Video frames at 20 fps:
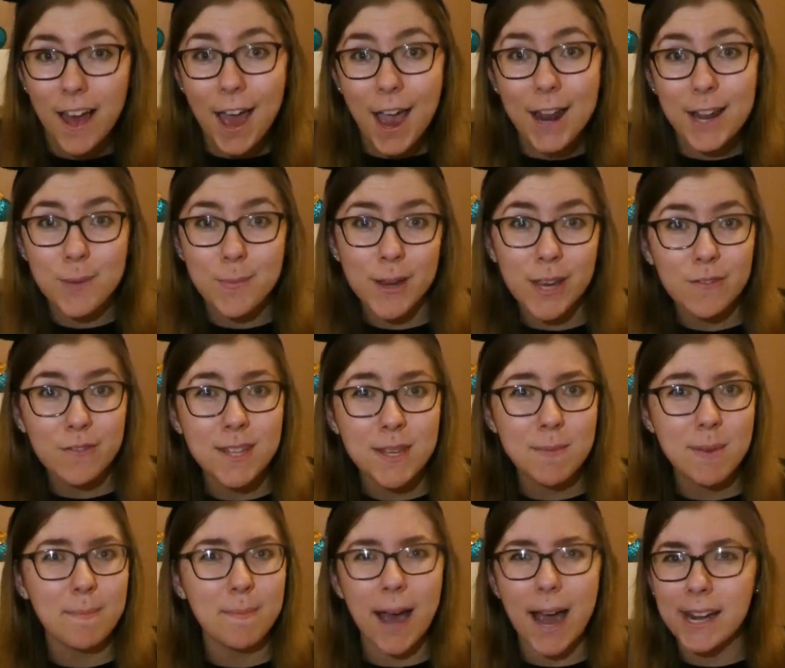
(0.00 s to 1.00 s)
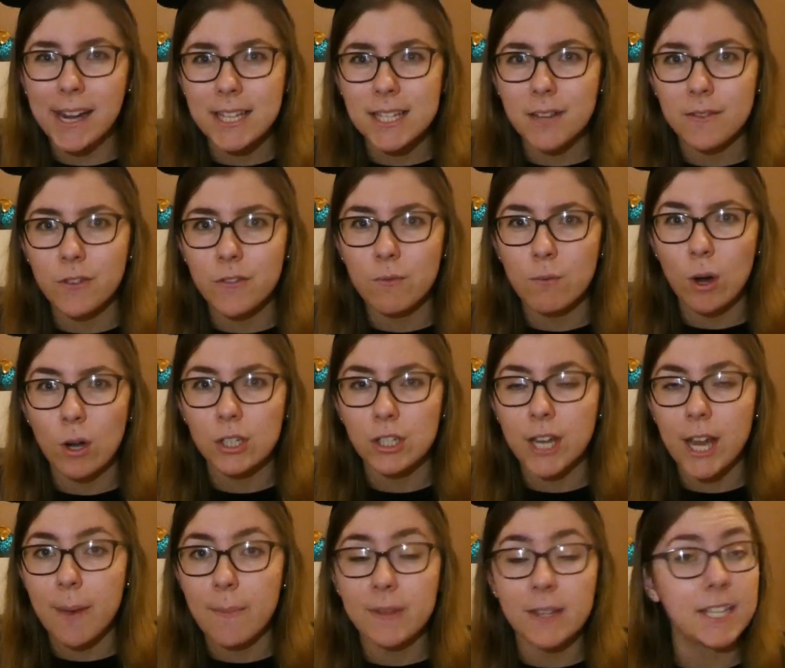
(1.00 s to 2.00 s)
And you might have seen me buy this if you've watched
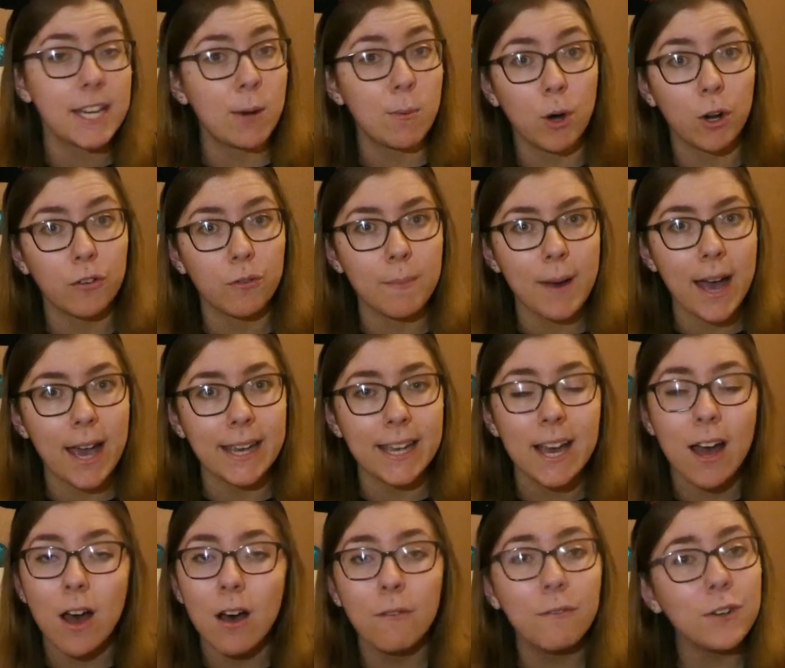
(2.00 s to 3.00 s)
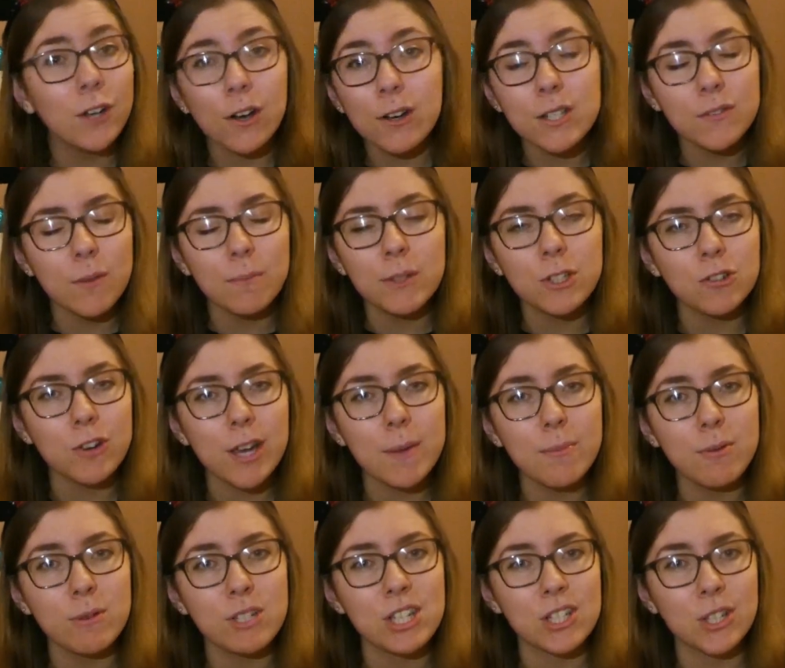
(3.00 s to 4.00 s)
day one of my vlogs from the
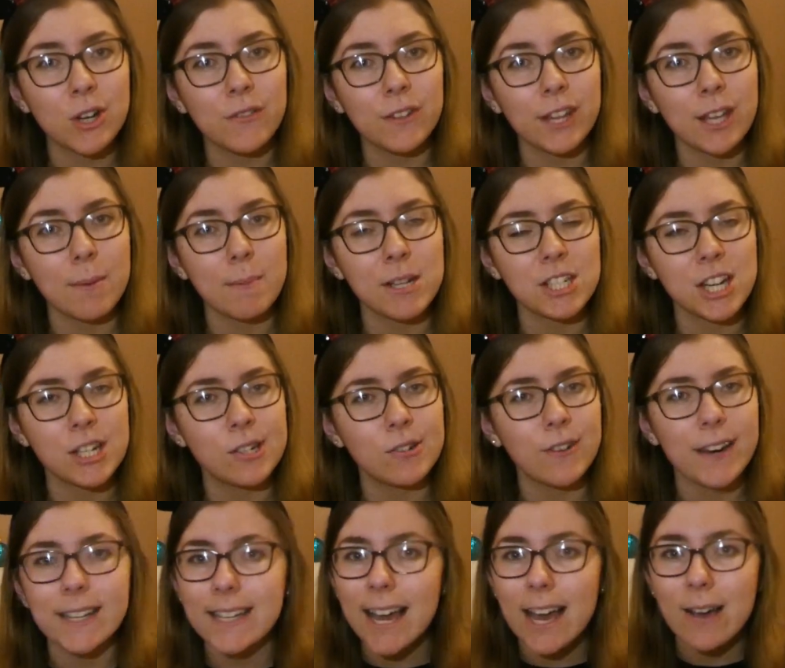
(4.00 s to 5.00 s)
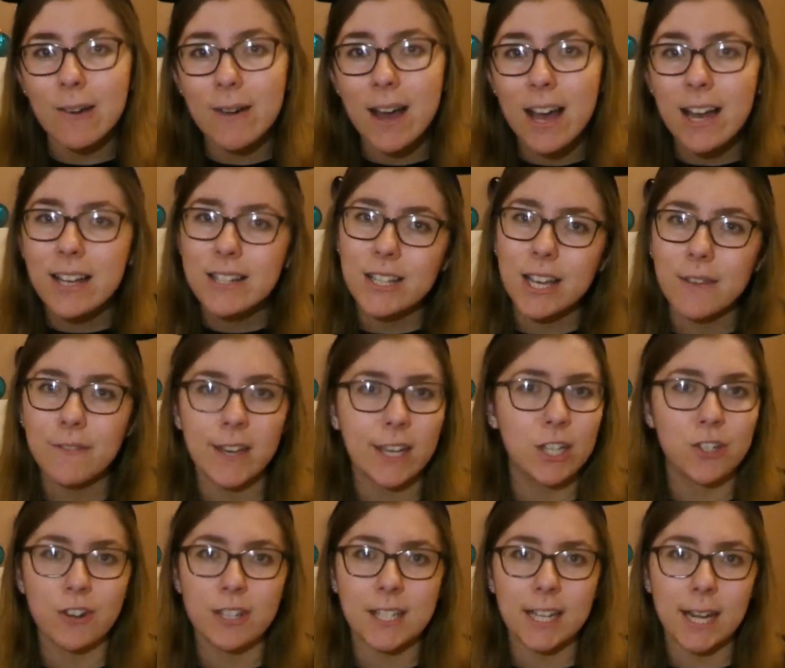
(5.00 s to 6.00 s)
trip, which is currently on my channel right now, so if you're
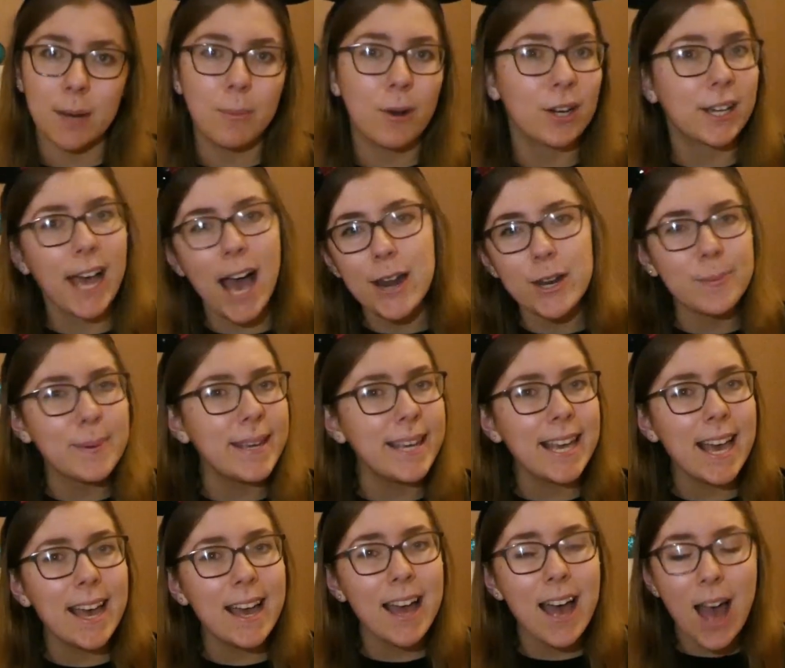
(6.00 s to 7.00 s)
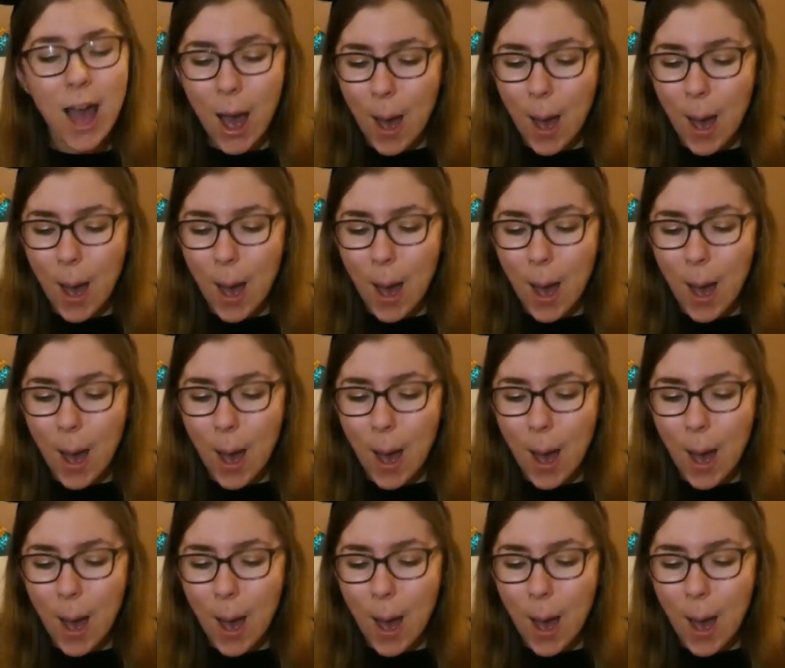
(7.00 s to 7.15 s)
interested I'll put a card up here.